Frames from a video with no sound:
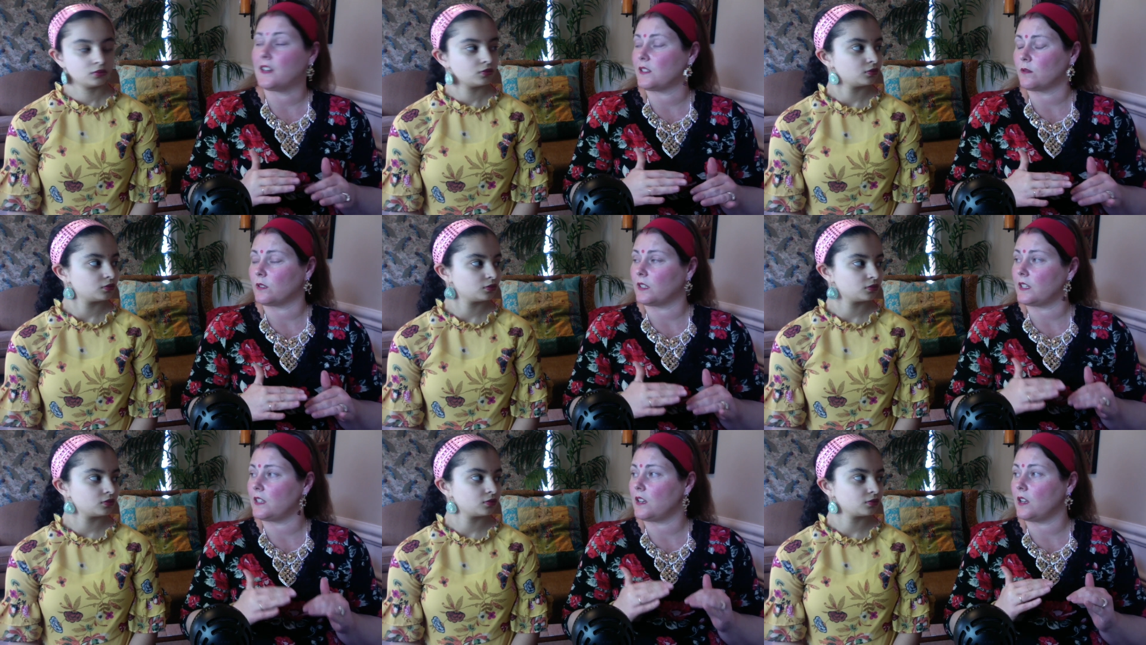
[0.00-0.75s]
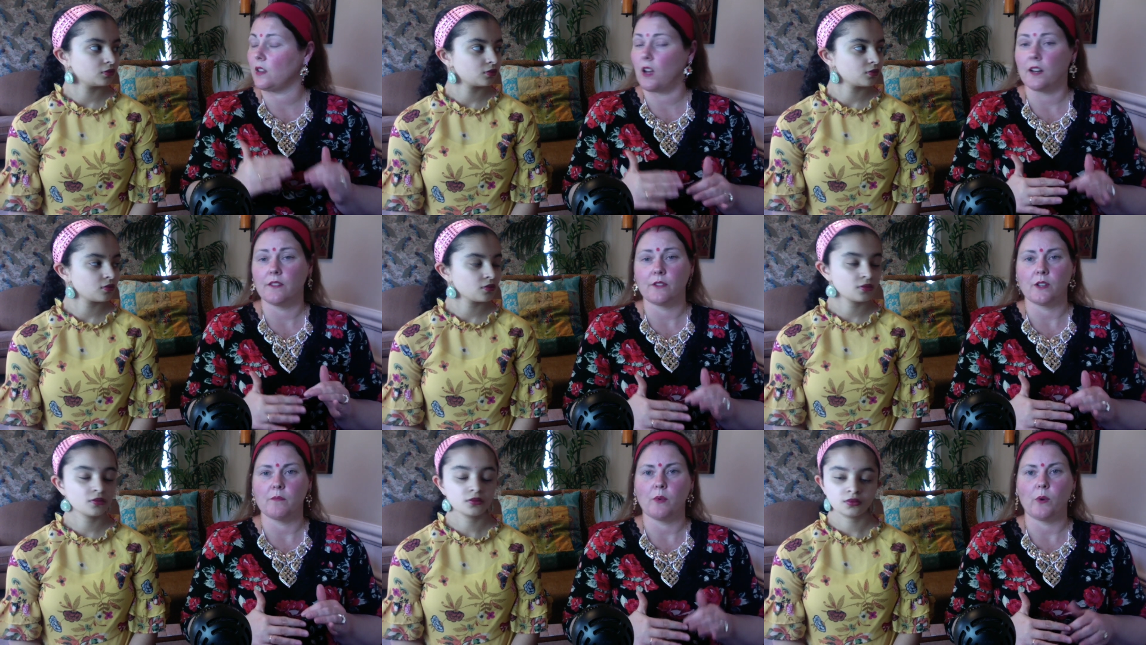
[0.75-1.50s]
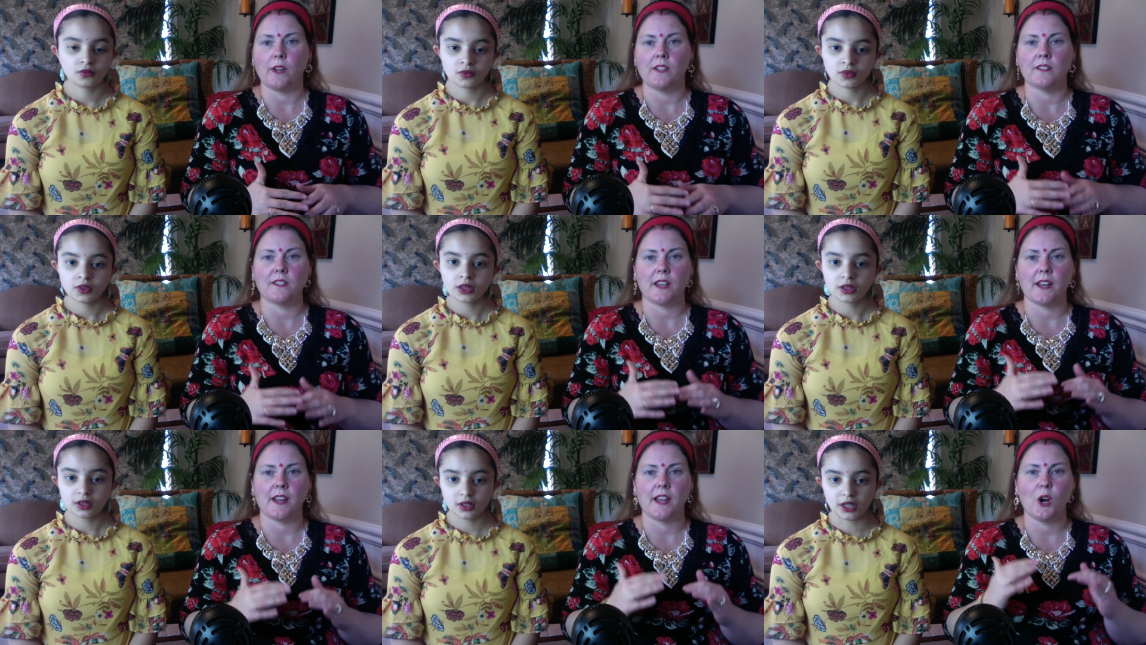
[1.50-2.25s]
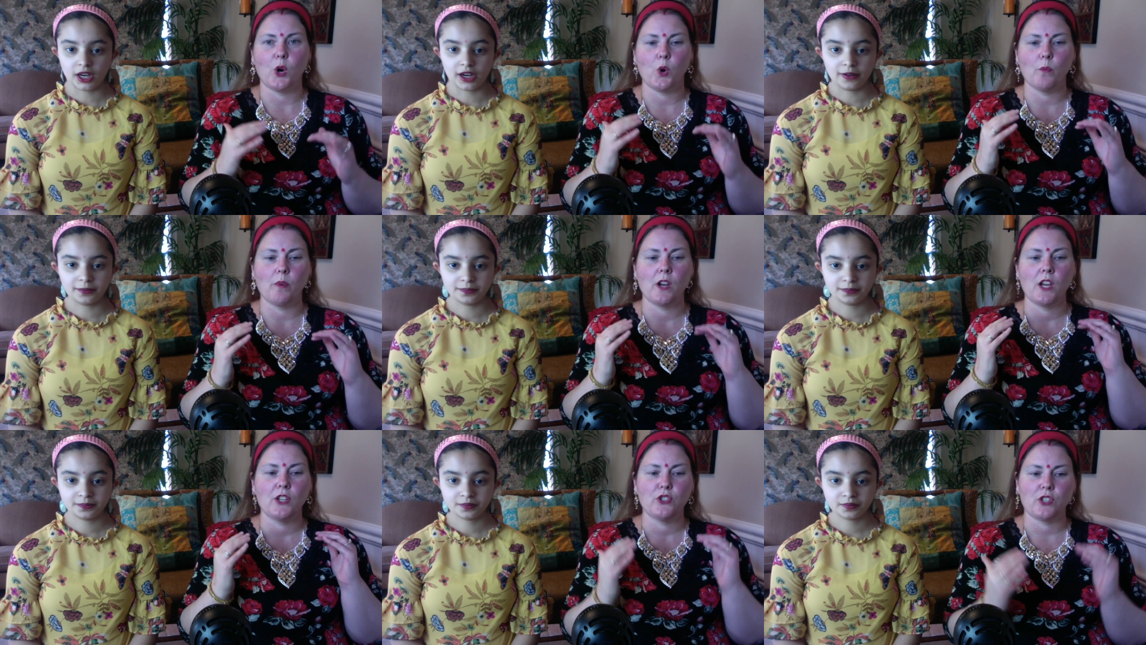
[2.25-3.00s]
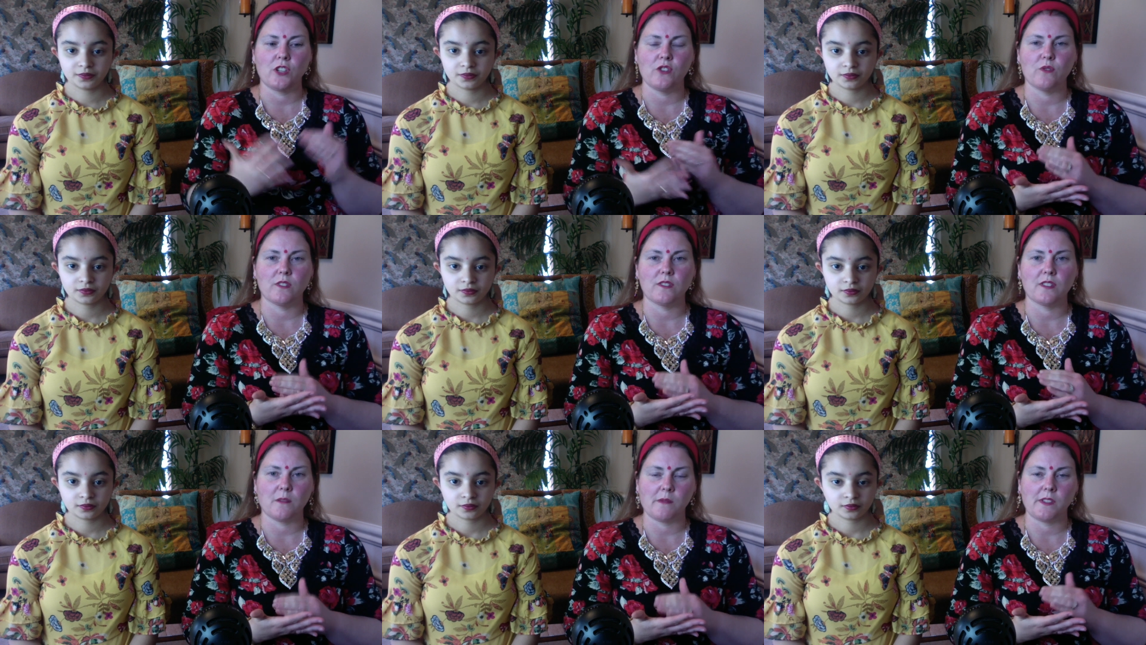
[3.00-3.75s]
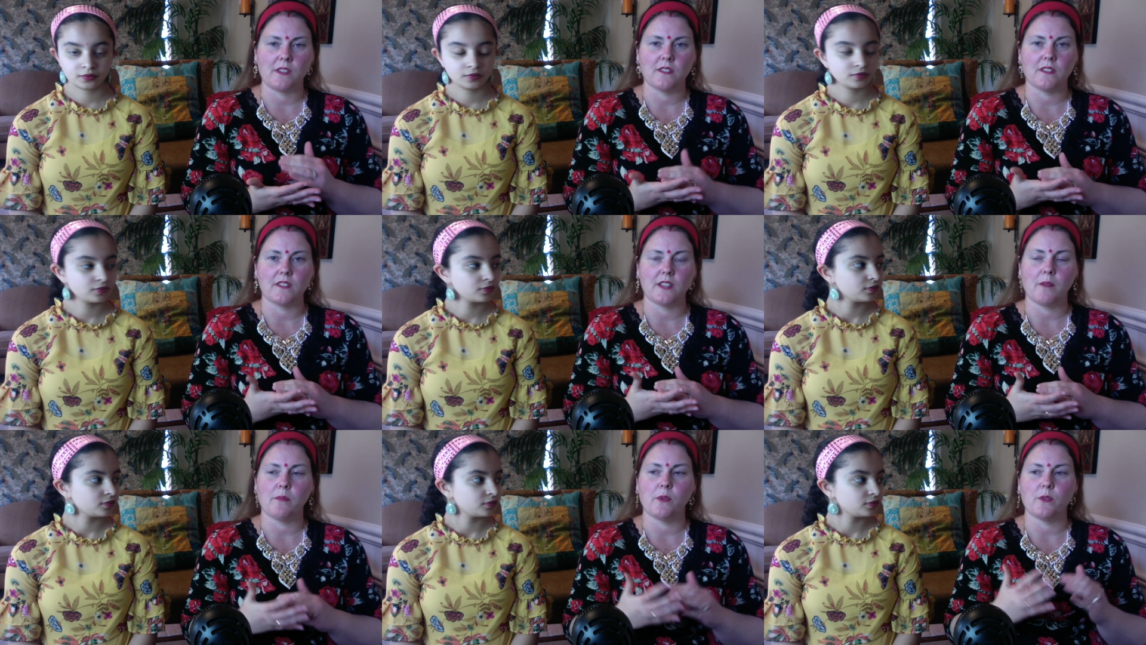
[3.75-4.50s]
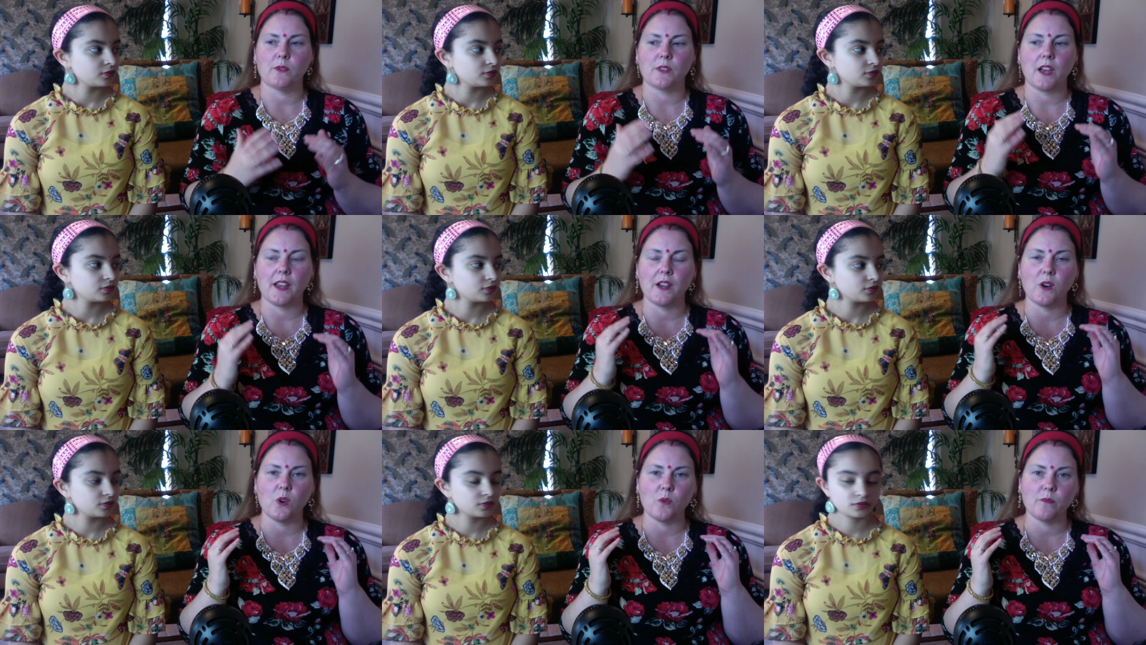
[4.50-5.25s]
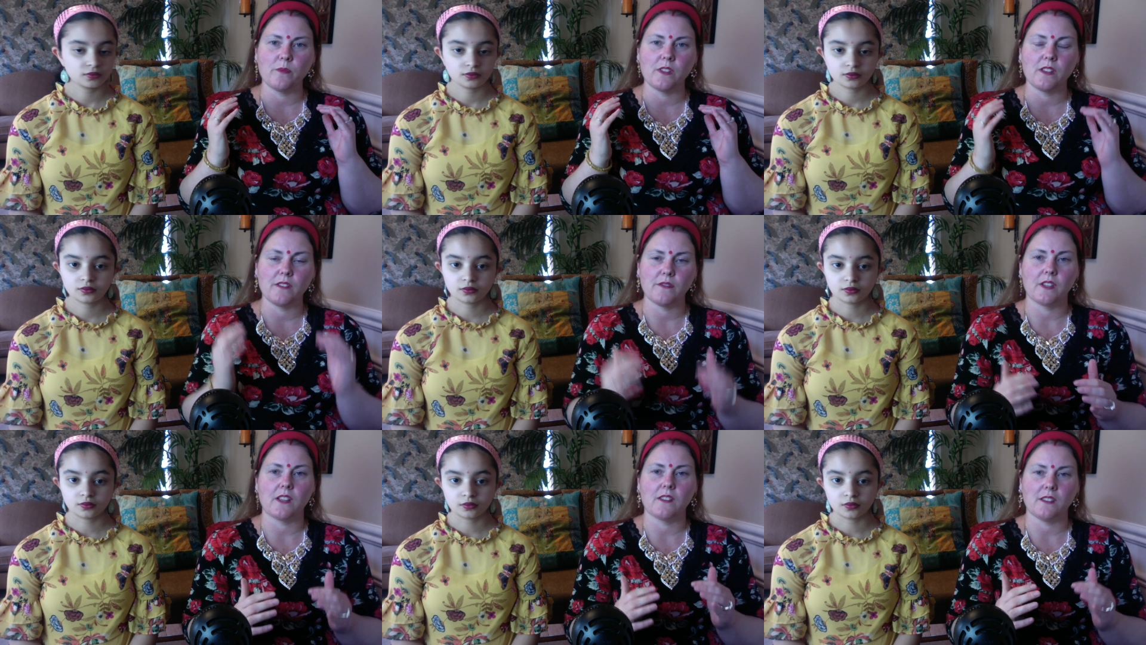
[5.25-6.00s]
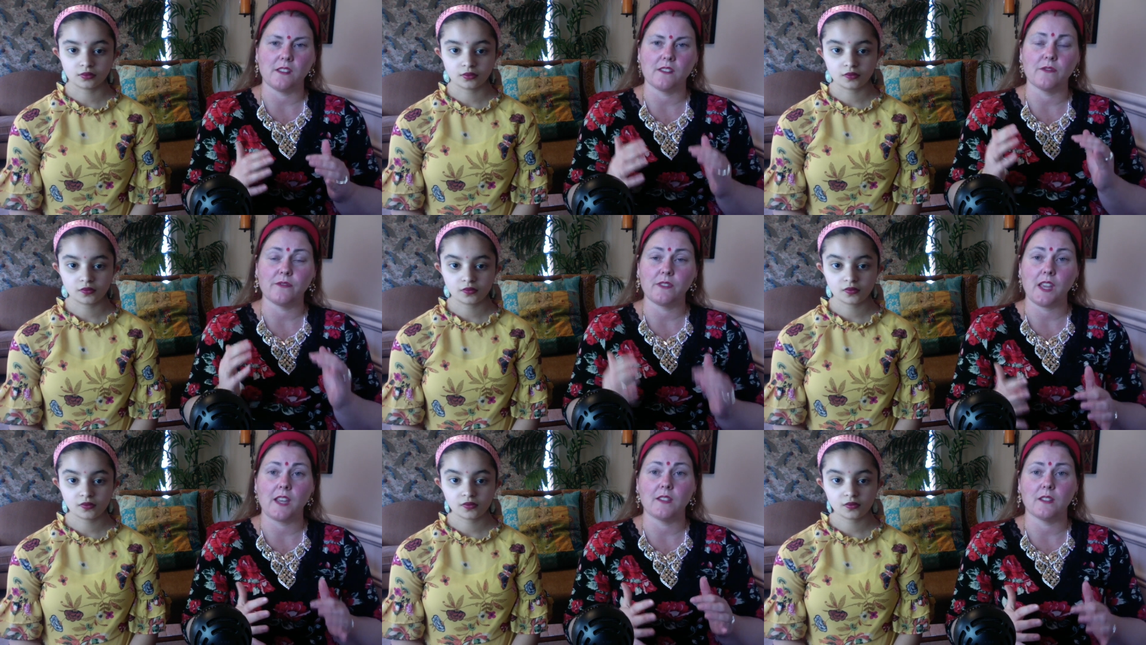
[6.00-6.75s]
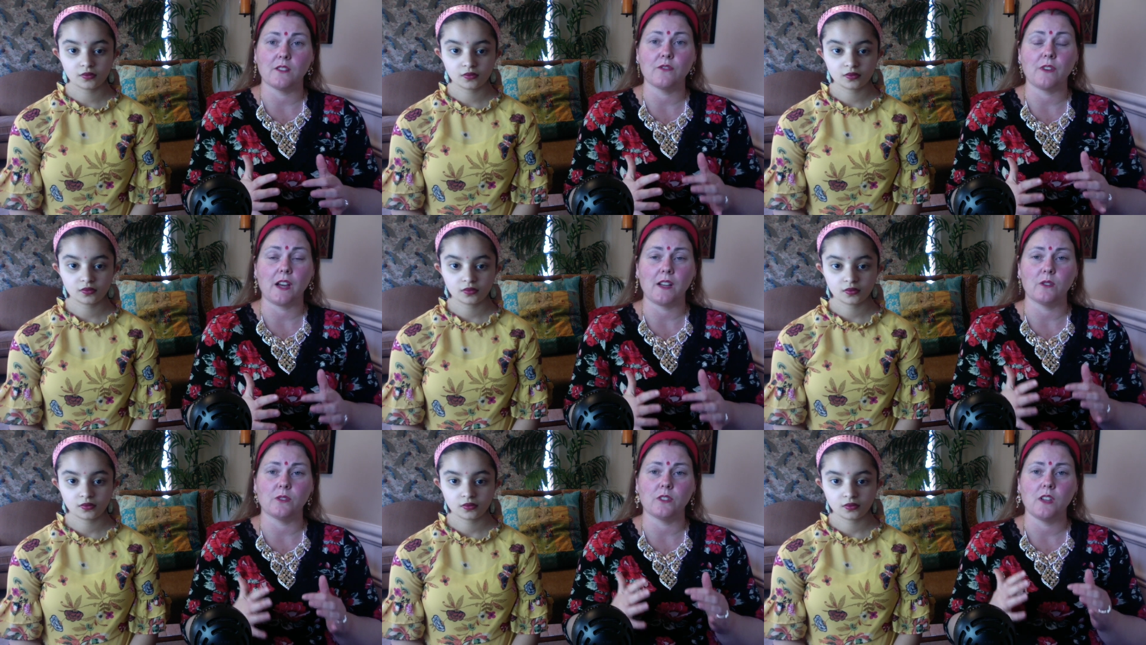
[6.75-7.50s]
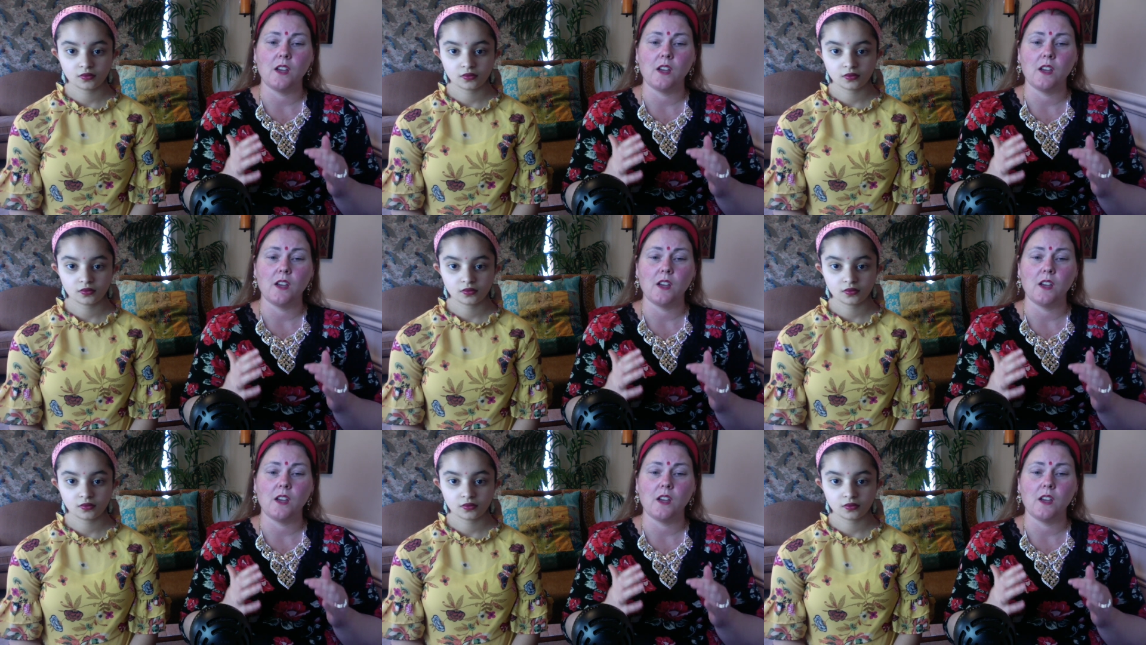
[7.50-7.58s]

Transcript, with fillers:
Speaker 1: has a really a lot of good points, and I yeah. hope she uses some of these examples. I hope if they, the case that's filed